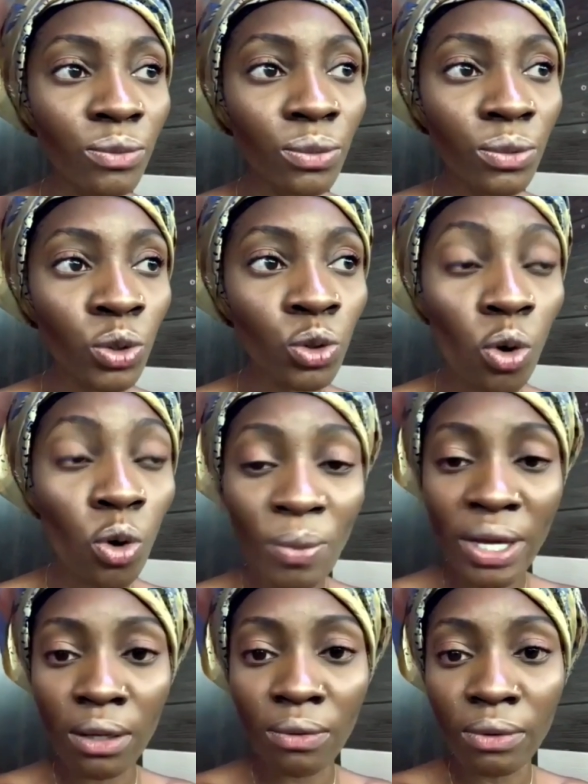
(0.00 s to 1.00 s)
so
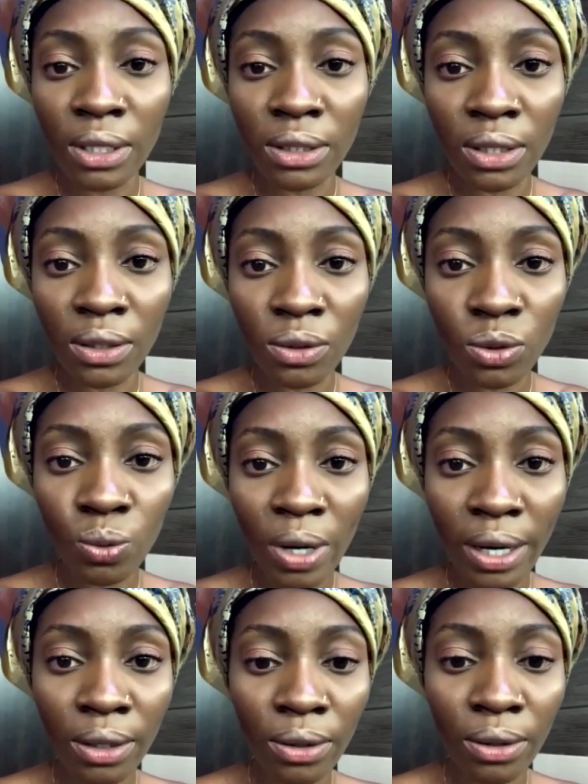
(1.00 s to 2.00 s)
many reasons
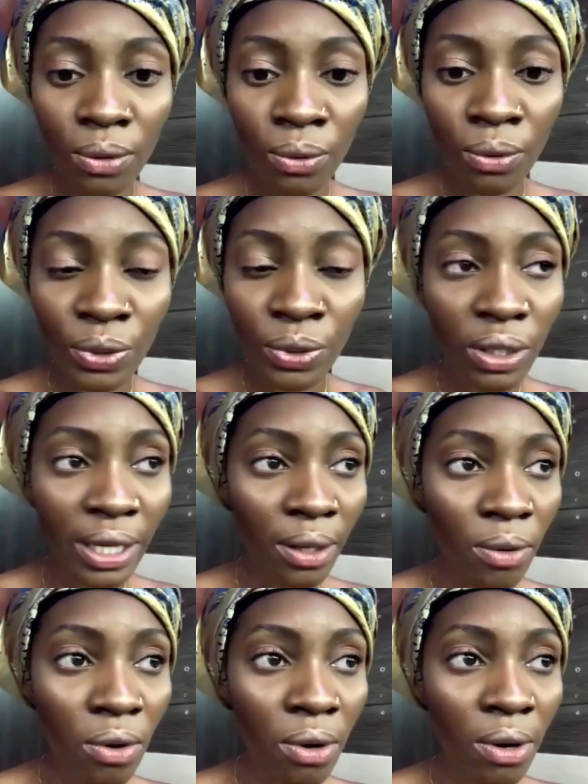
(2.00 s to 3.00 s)
why we
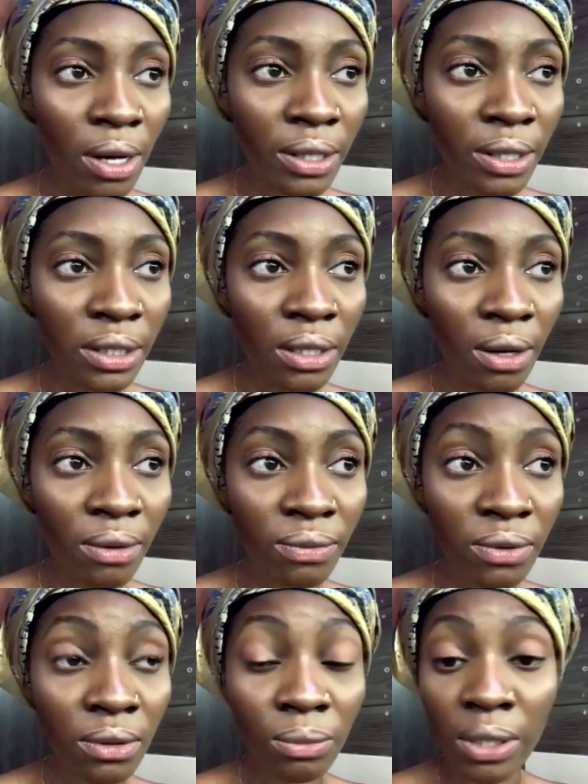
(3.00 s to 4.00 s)
can call
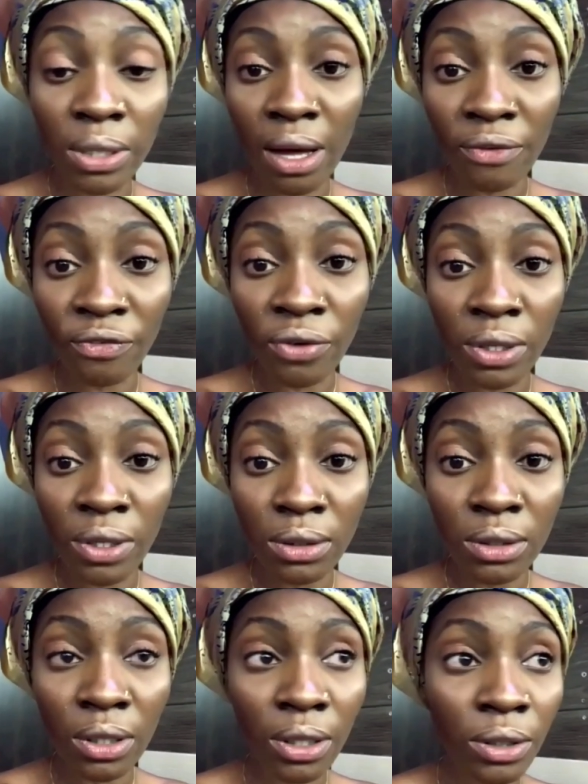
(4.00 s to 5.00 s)
ourselves Biafrans.
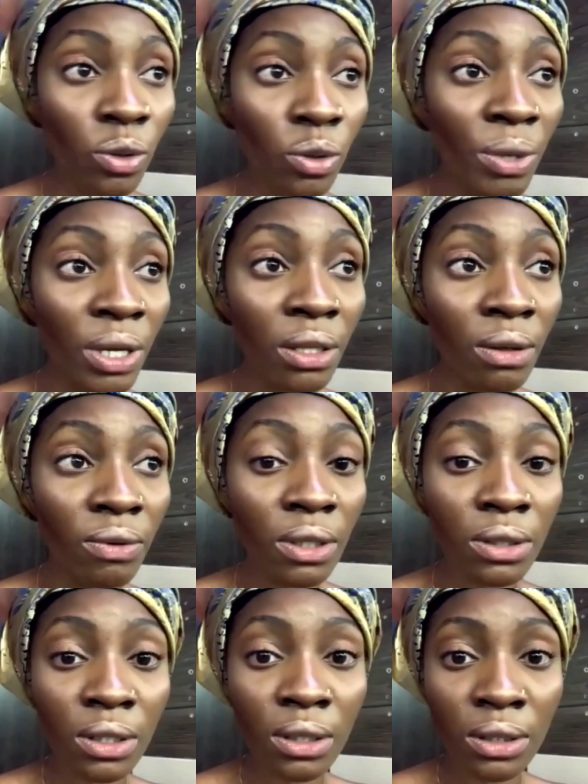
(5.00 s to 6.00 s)
There are so many
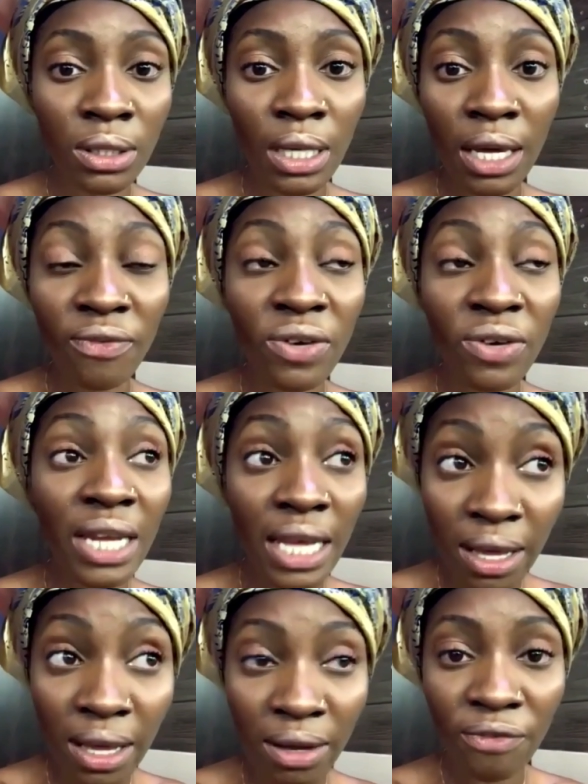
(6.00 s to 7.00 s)
reasons, even
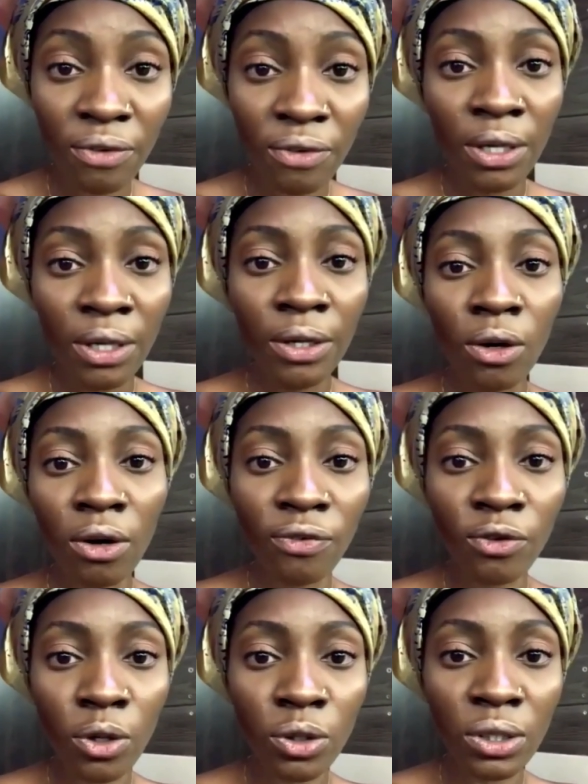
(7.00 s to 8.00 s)
if,
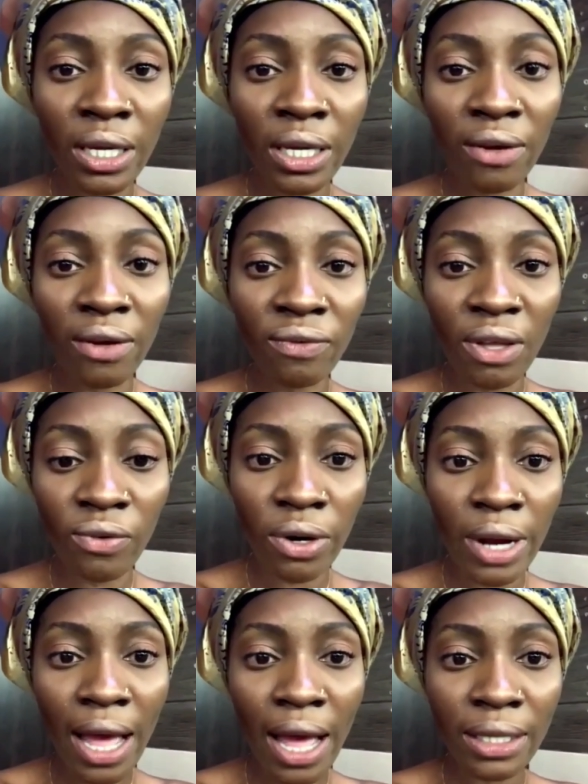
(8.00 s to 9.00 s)
of course, they have
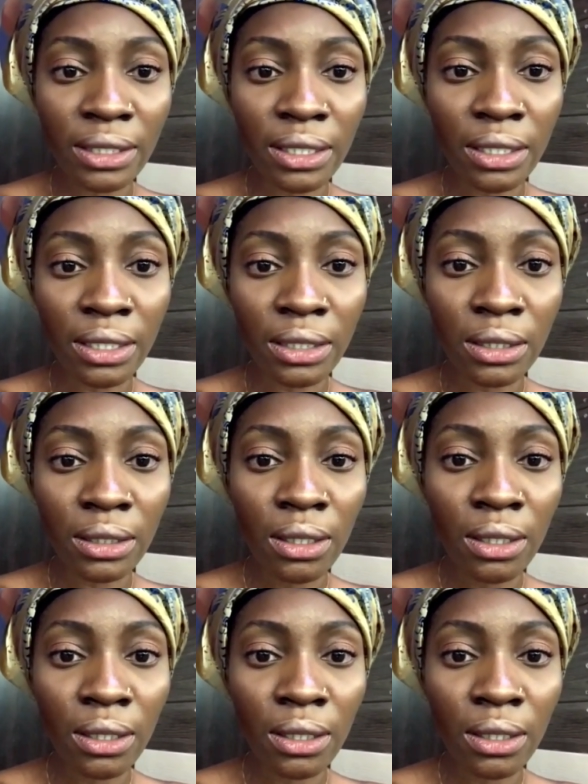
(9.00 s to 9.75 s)
never asked us.